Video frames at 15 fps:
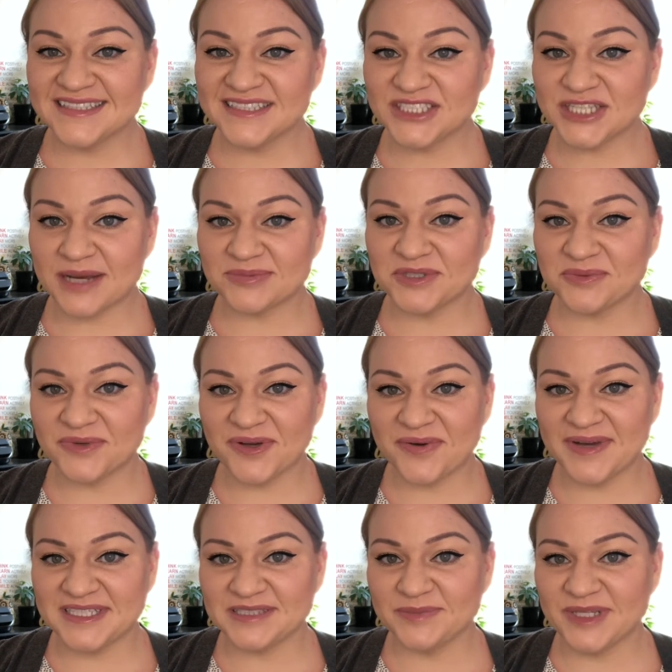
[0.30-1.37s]
chapter, we're
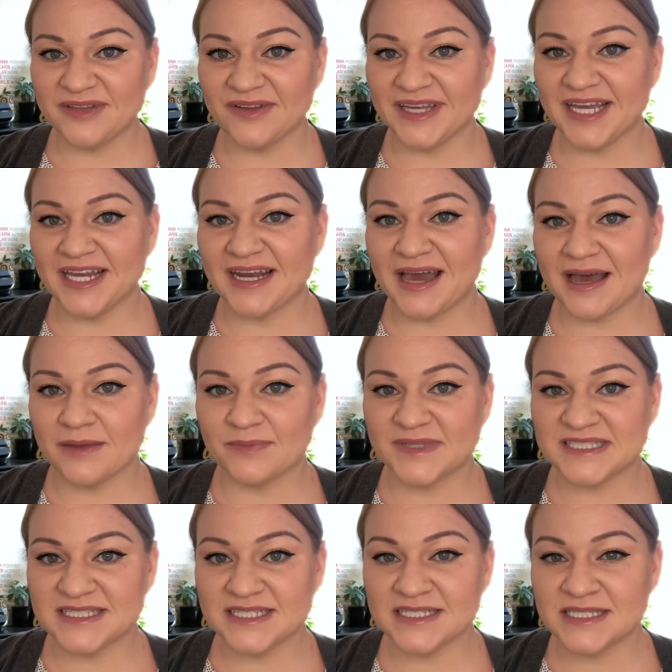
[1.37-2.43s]
going to be looking at
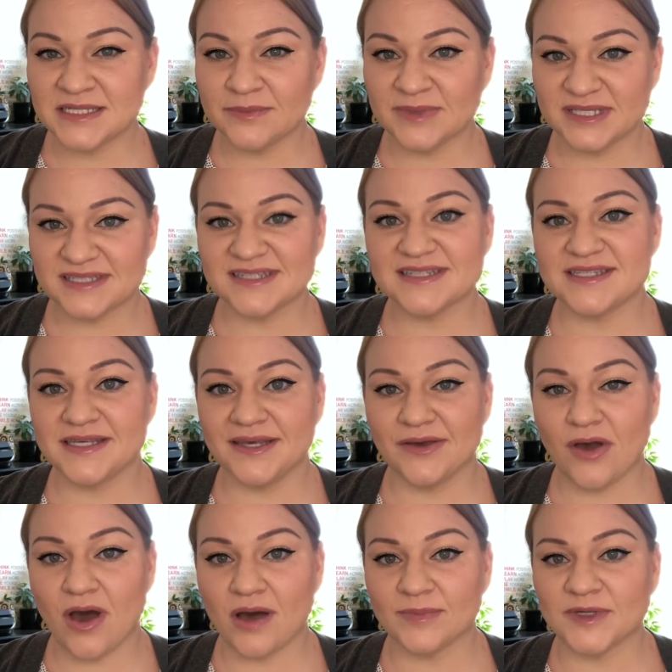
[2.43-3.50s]
business-to-business
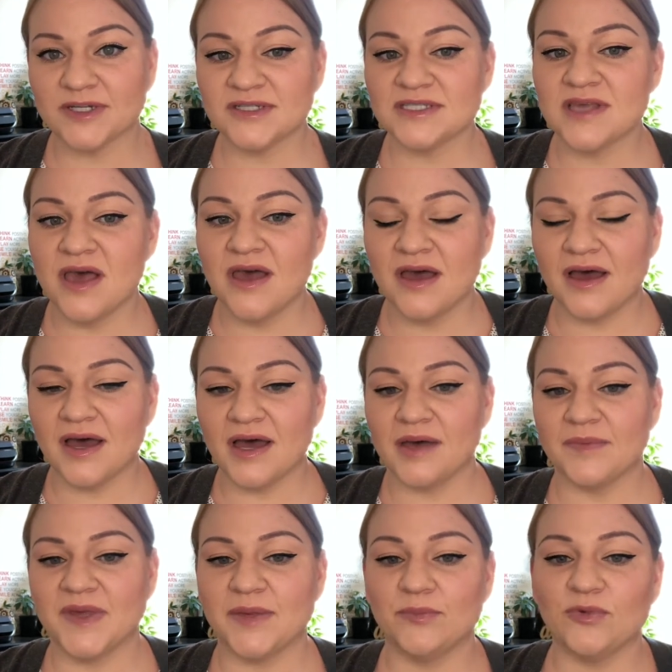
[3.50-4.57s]
e-commerce,
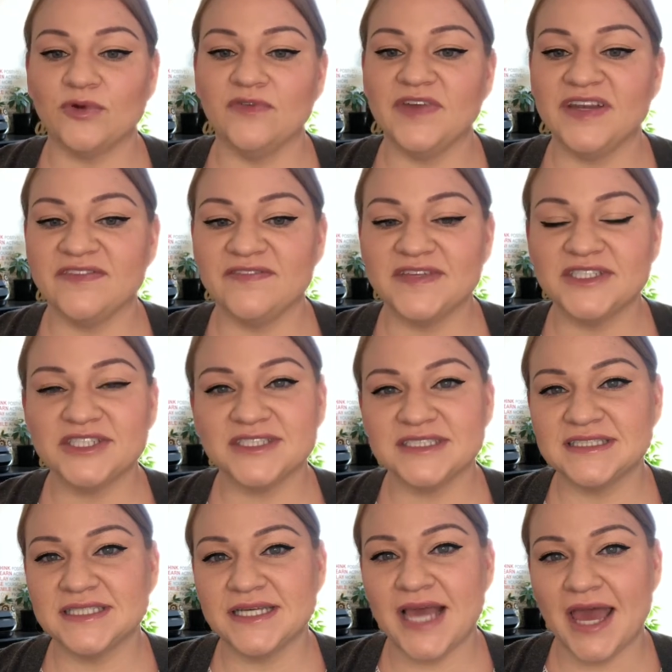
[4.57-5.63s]
improving
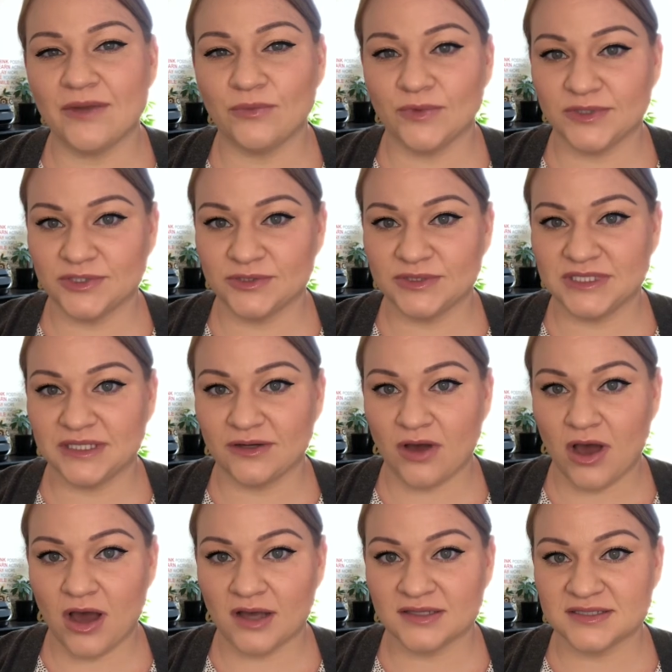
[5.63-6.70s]
efficiency and reducing
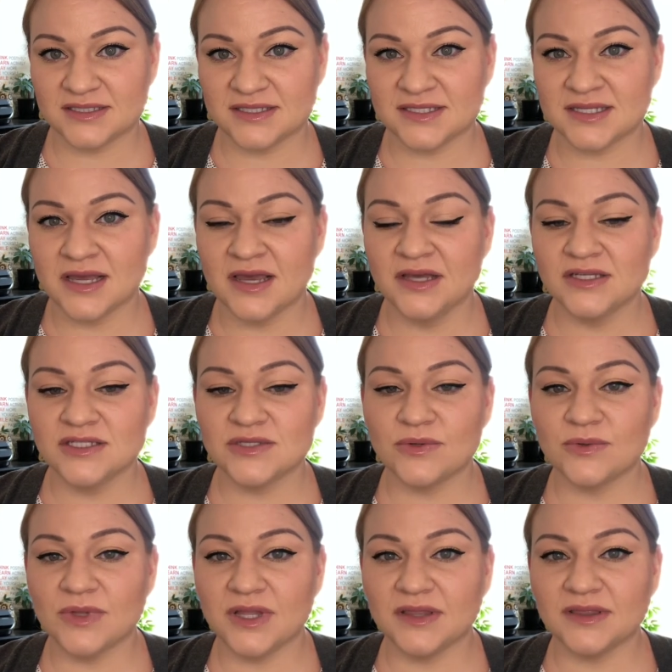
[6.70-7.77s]
costs.
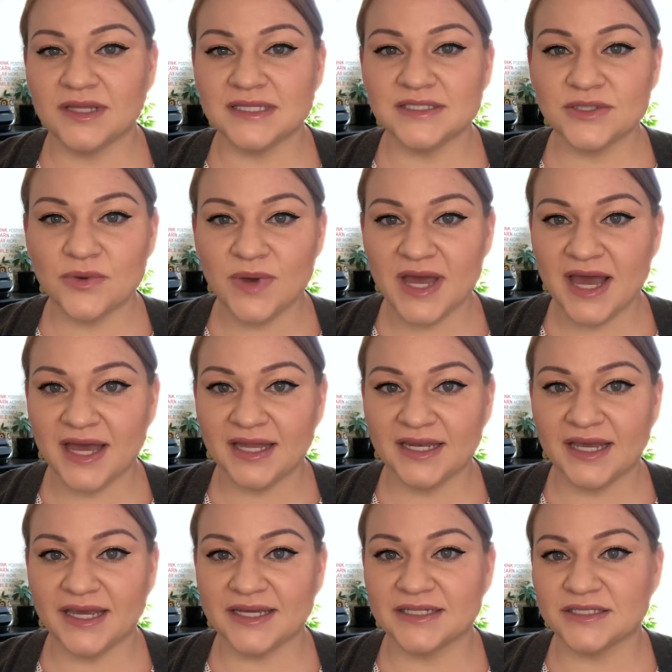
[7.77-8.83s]
So let's go ahead
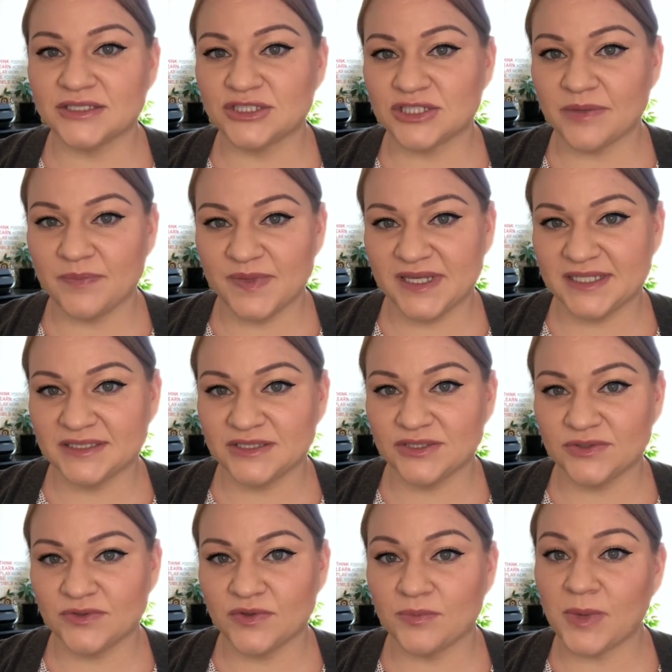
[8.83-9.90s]
and jump
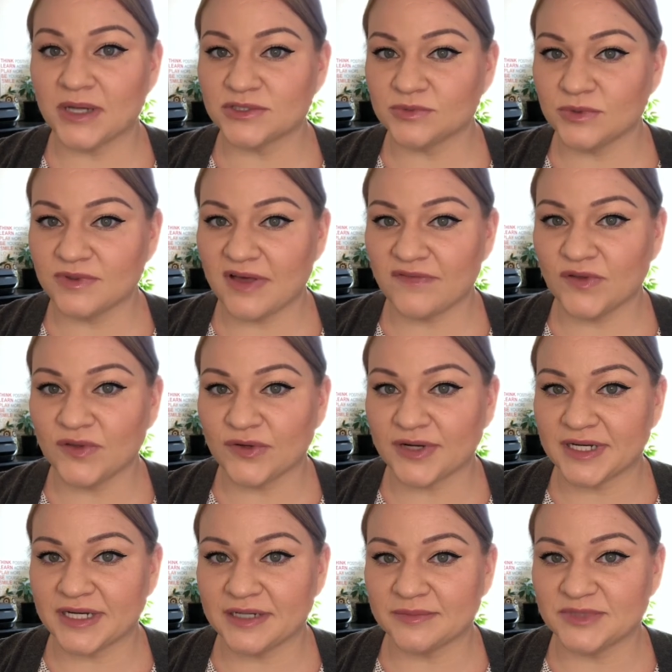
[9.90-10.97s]
into the module level
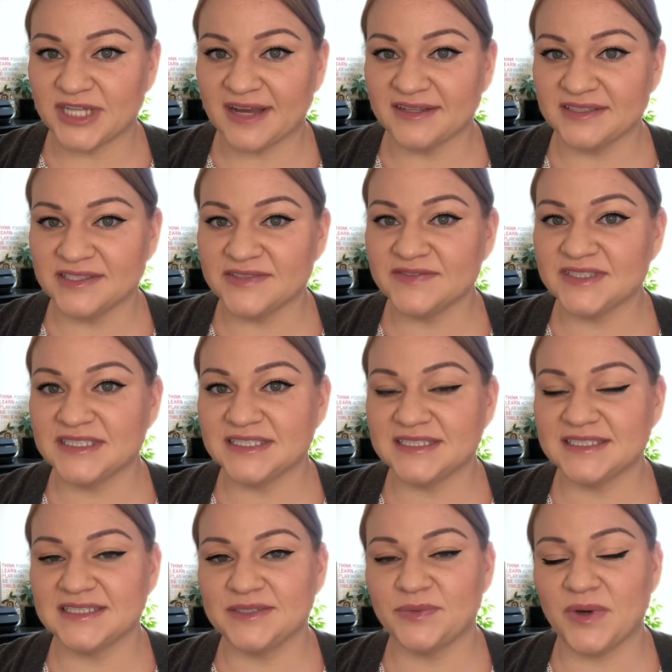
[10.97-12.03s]
learning objectives to
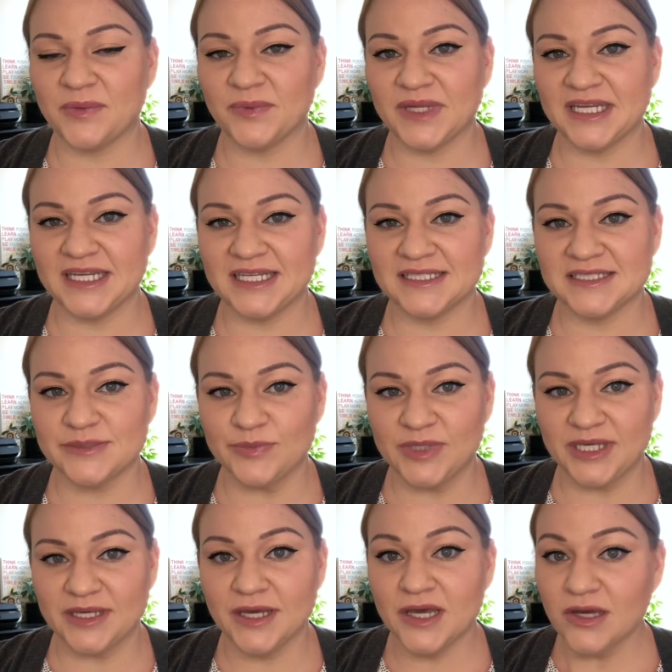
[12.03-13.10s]
see what we need to
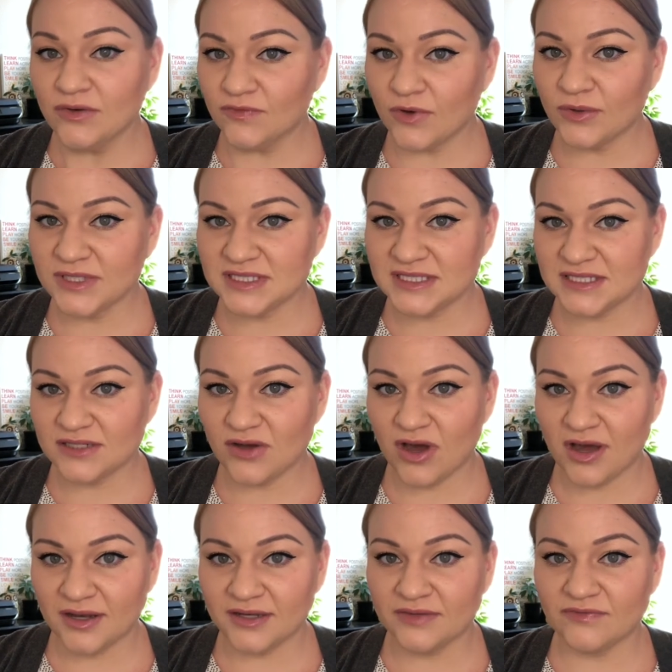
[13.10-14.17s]
be focusing
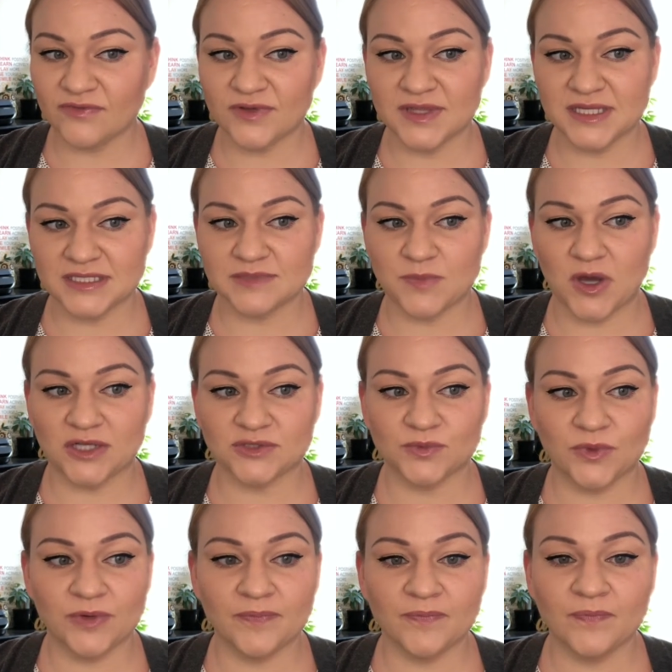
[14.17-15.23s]
on for this module.